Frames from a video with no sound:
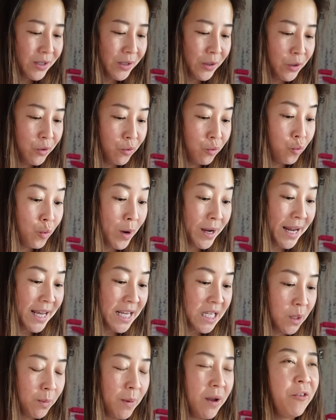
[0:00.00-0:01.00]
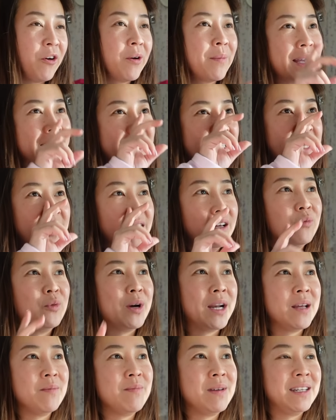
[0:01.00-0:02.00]
So when I speak for myself,
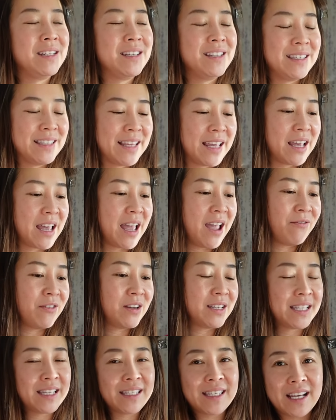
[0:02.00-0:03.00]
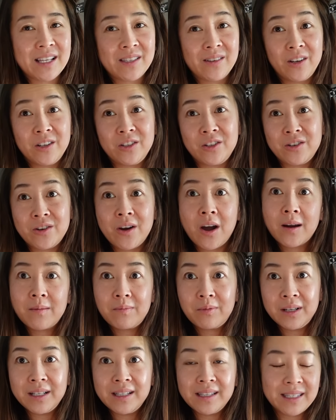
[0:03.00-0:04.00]
what I mean is like ever since I started doing art
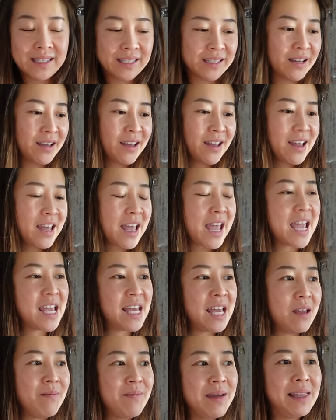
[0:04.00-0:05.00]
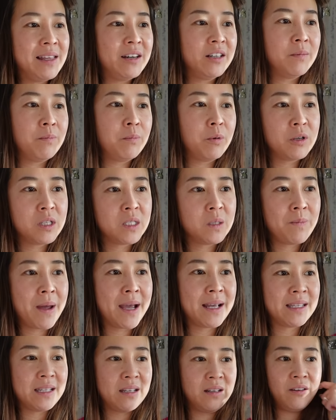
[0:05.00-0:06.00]
prints, it gave me a lot of
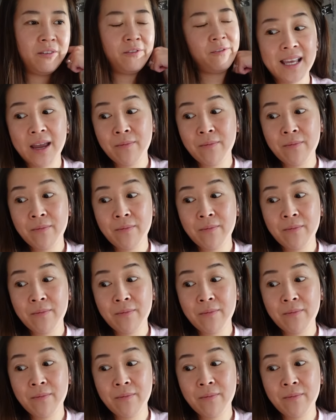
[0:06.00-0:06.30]
perspective.